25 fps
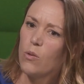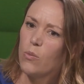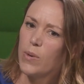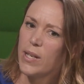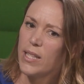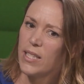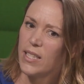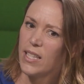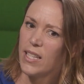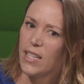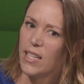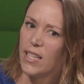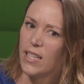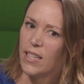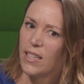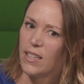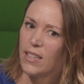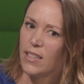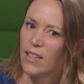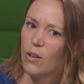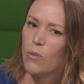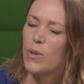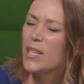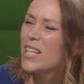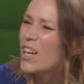are we
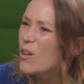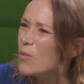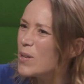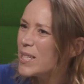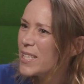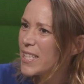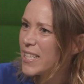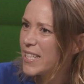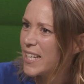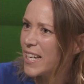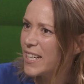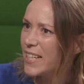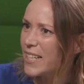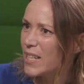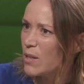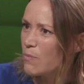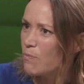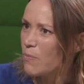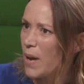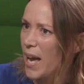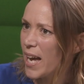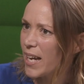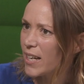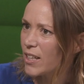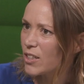seeing? Are we seeing any
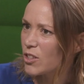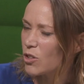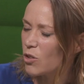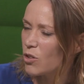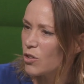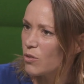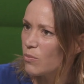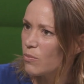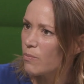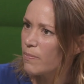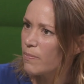impact on